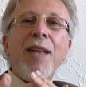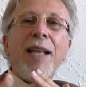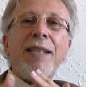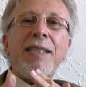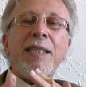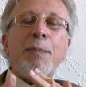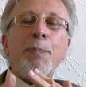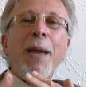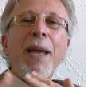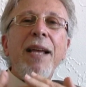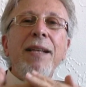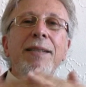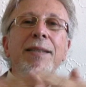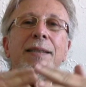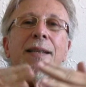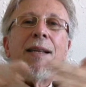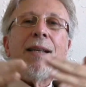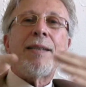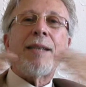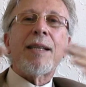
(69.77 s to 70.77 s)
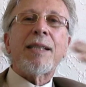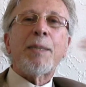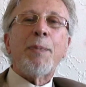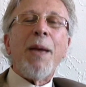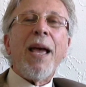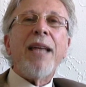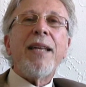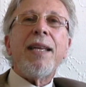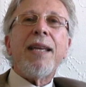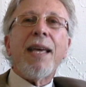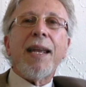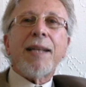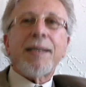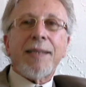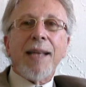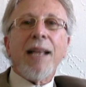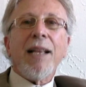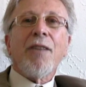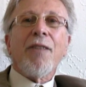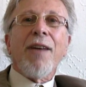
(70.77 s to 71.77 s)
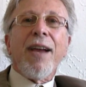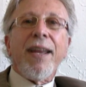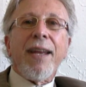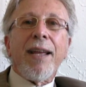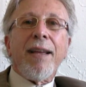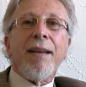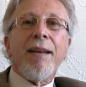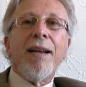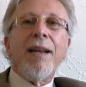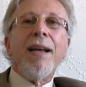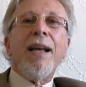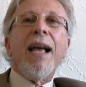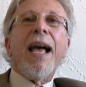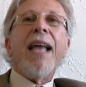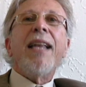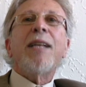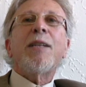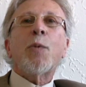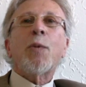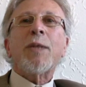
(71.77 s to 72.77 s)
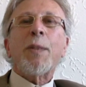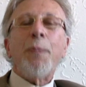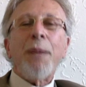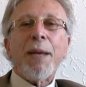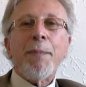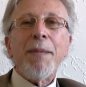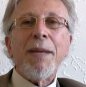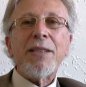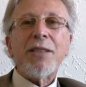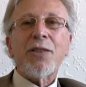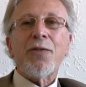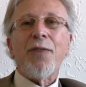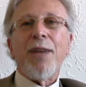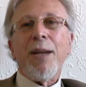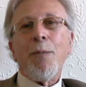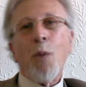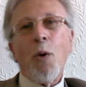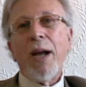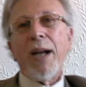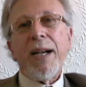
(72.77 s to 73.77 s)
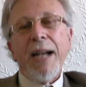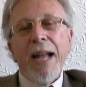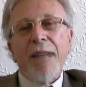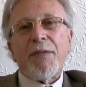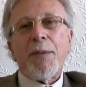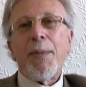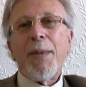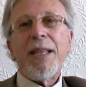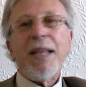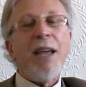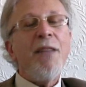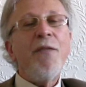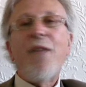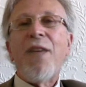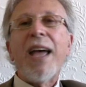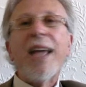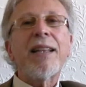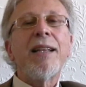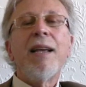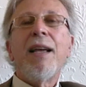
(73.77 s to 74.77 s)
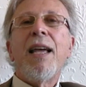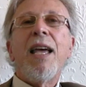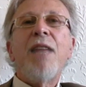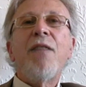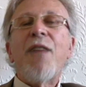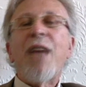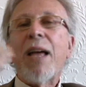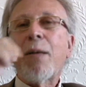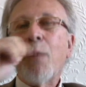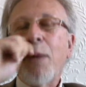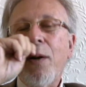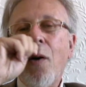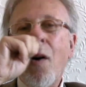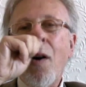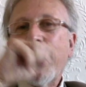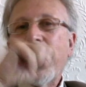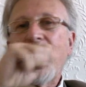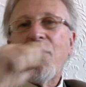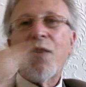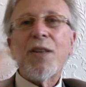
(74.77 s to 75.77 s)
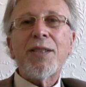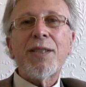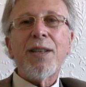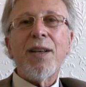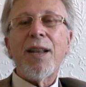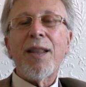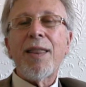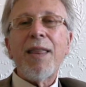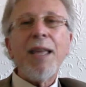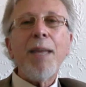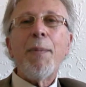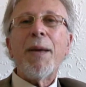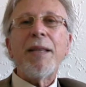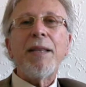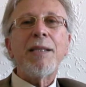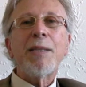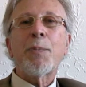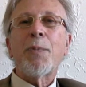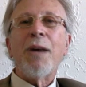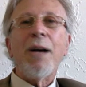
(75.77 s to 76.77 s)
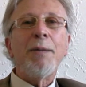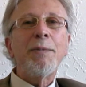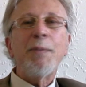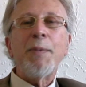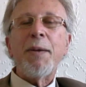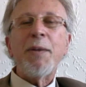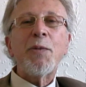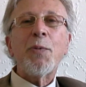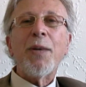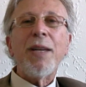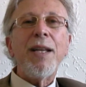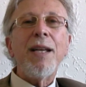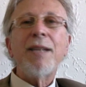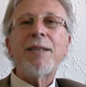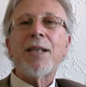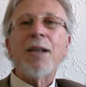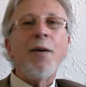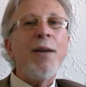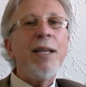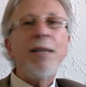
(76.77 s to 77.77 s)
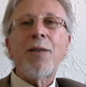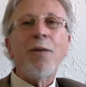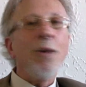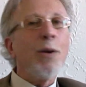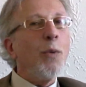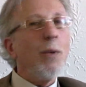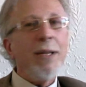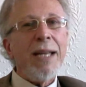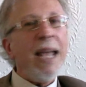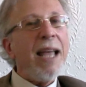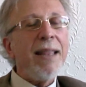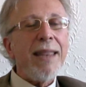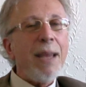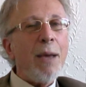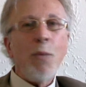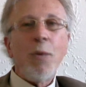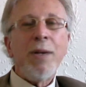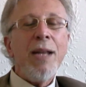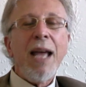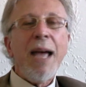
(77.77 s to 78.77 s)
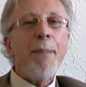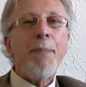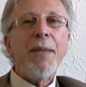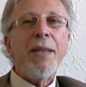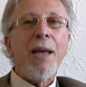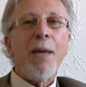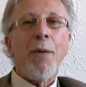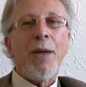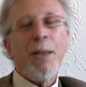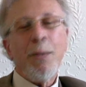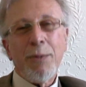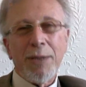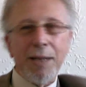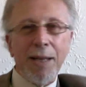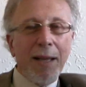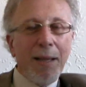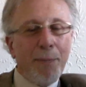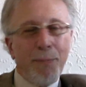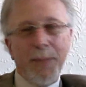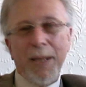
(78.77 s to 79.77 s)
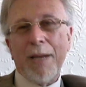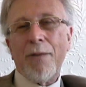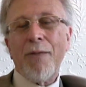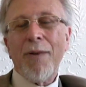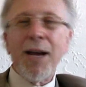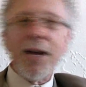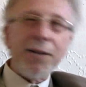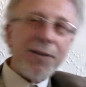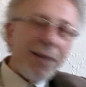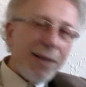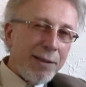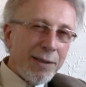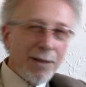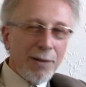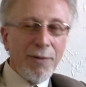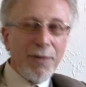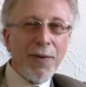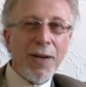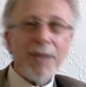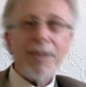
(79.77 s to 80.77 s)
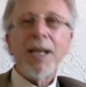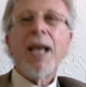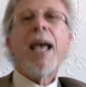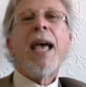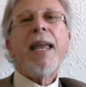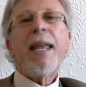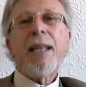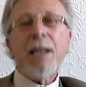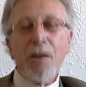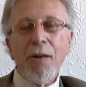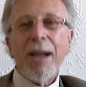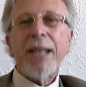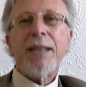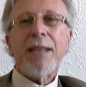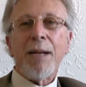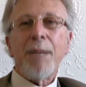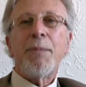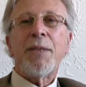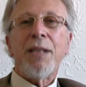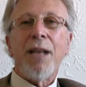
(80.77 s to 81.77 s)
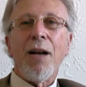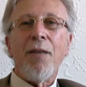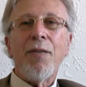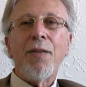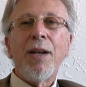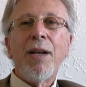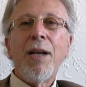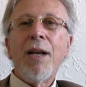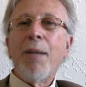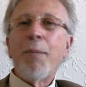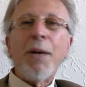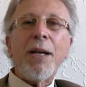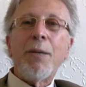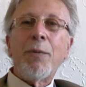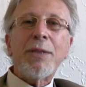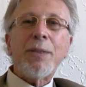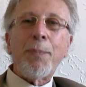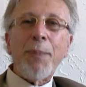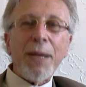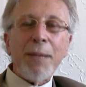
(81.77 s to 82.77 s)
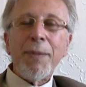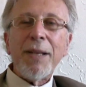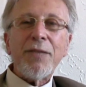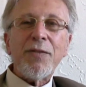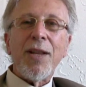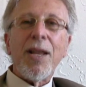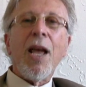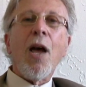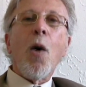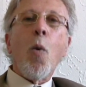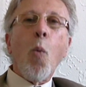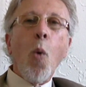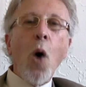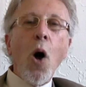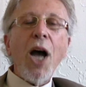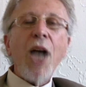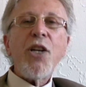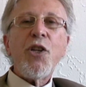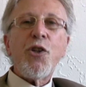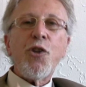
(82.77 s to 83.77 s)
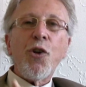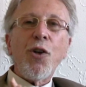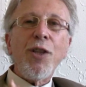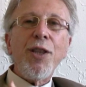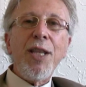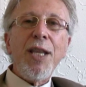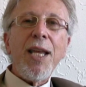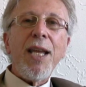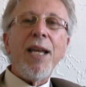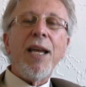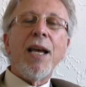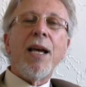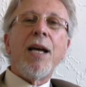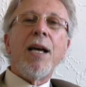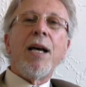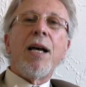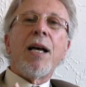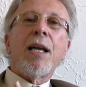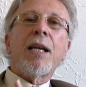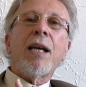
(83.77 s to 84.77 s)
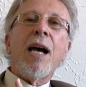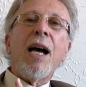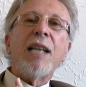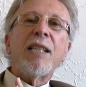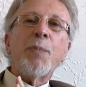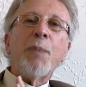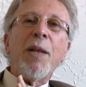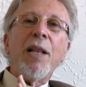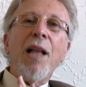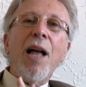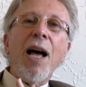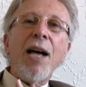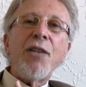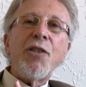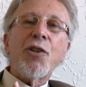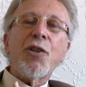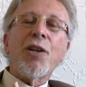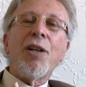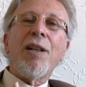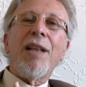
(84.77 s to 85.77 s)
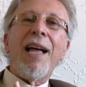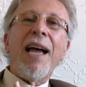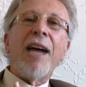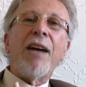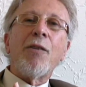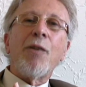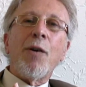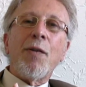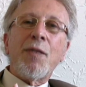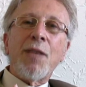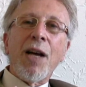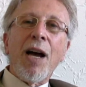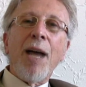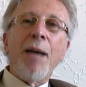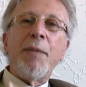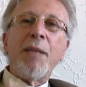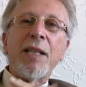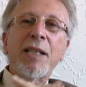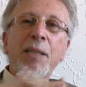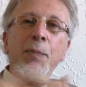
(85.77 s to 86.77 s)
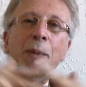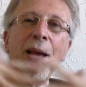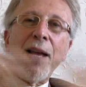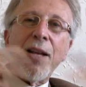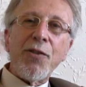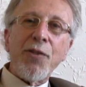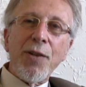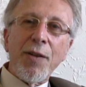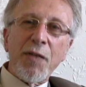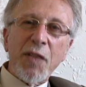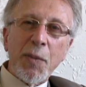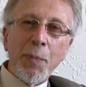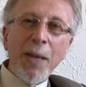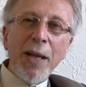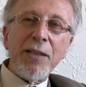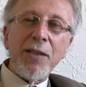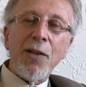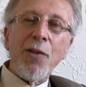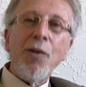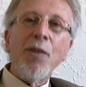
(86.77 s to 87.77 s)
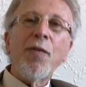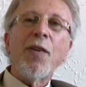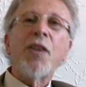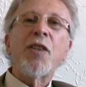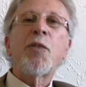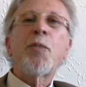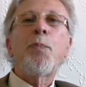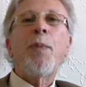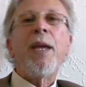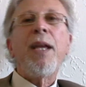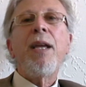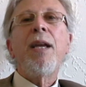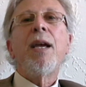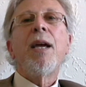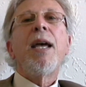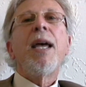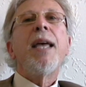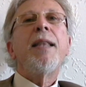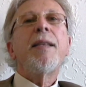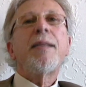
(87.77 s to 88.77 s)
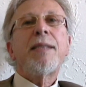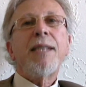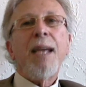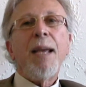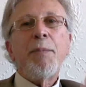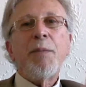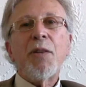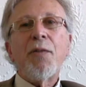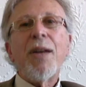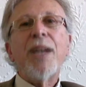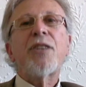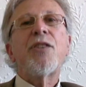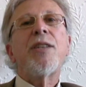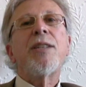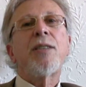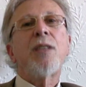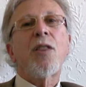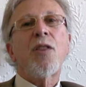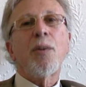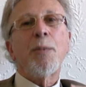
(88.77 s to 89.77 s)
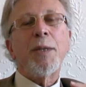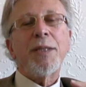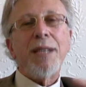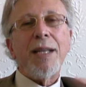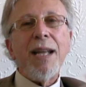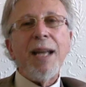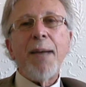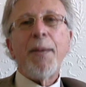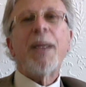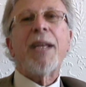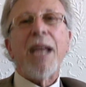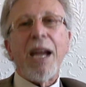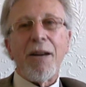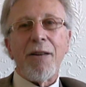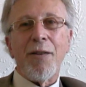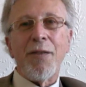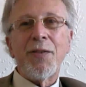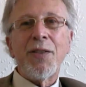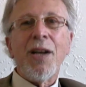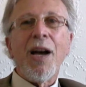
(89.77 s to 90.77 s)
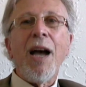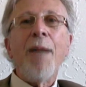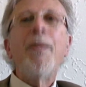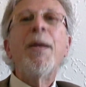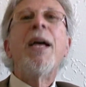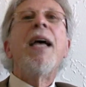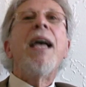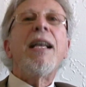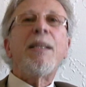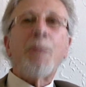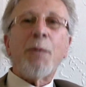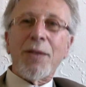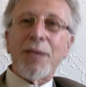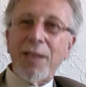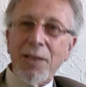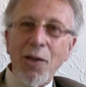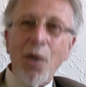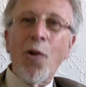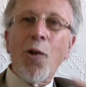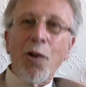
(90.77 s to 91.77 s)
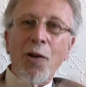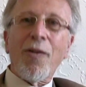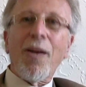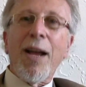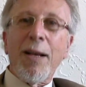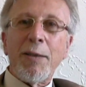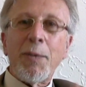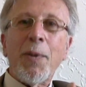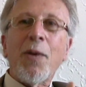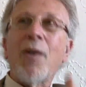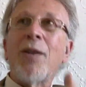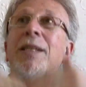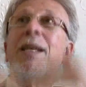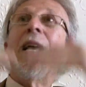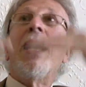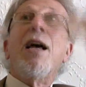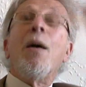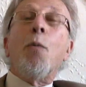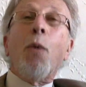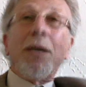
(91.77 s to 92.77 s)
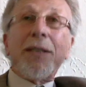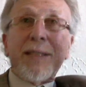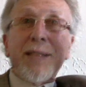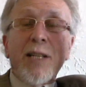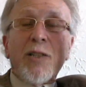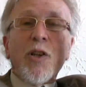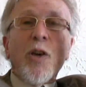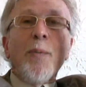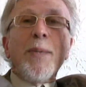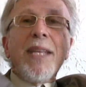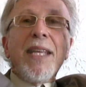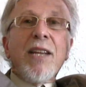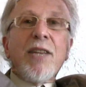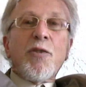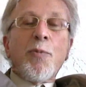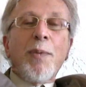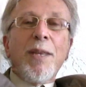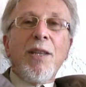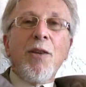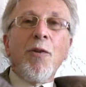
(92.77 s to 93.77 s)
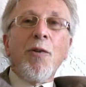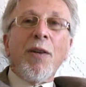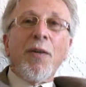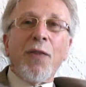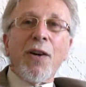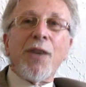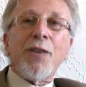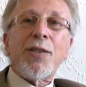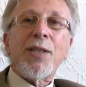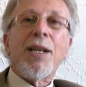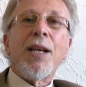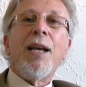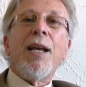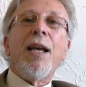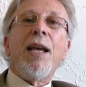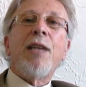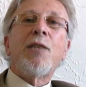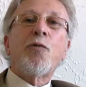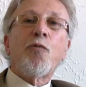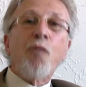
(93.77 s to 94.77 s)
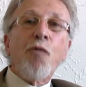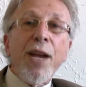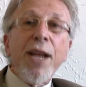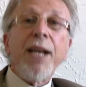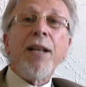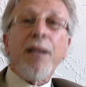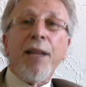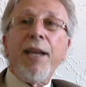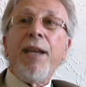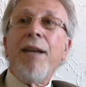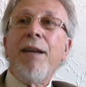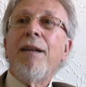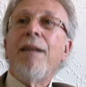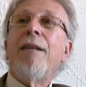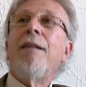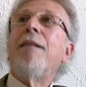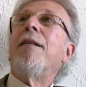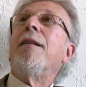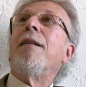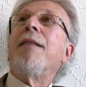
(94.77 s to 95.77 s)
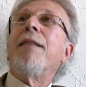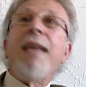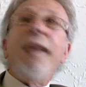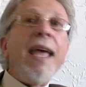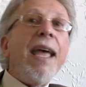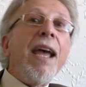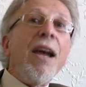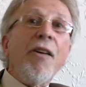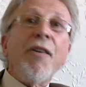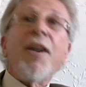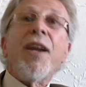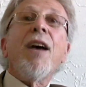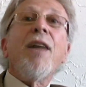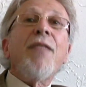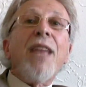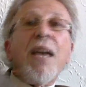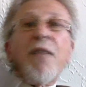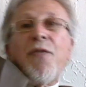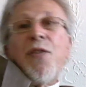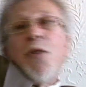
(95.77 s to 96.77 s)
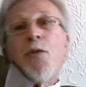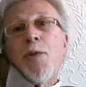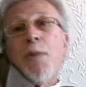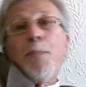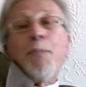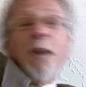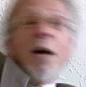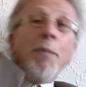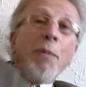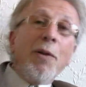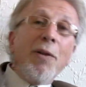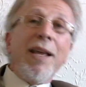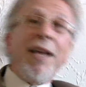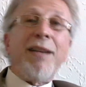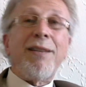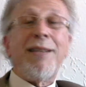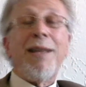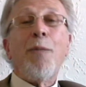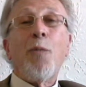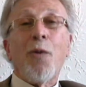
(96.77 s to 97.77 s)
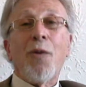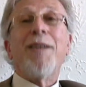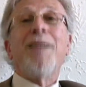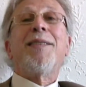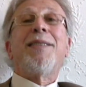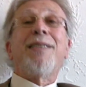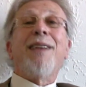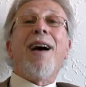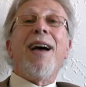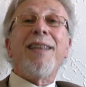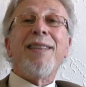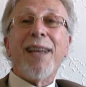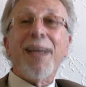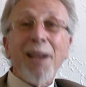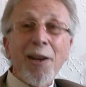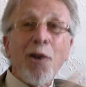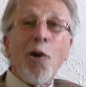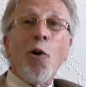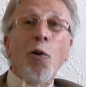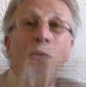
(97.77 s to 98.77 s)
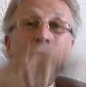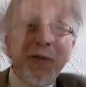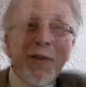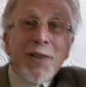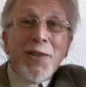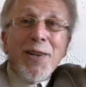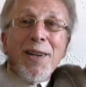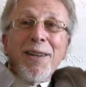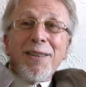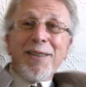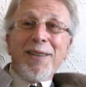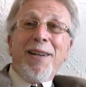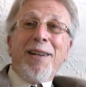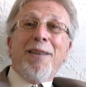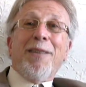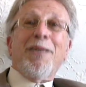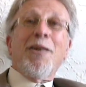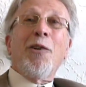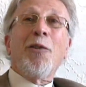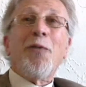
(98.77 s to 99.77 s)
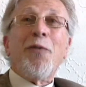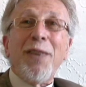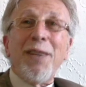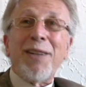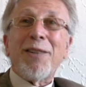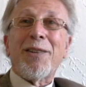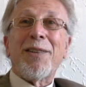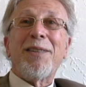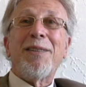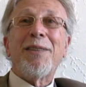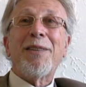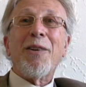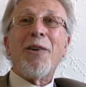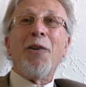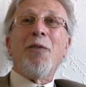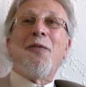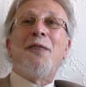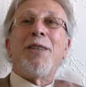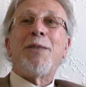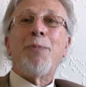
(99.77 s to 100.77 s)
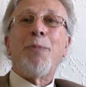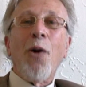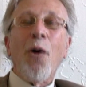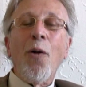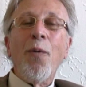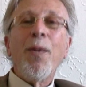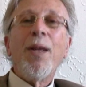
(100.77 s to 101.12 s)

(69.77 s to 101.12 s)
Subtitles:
that space is expanding and accelerating. And this was a big mystery. Why did it have to be that? In fact, when Hawking first started thinking about these problems maybe 20 years ago, he thought it wouldn't that wouldn't happen that way. He was thinking big crunch, things were reversed, and he corrected himself. But it was a big mystery. Why should the cosmological arrow of time, the expansion of space in the universe, be in the same direction as the thermodynamic arrow of time? It's because it's holograms, because what's determining the entropy of the universe is really the area of that future bubble that we're inside, like a goldfish in a goldfish bowl.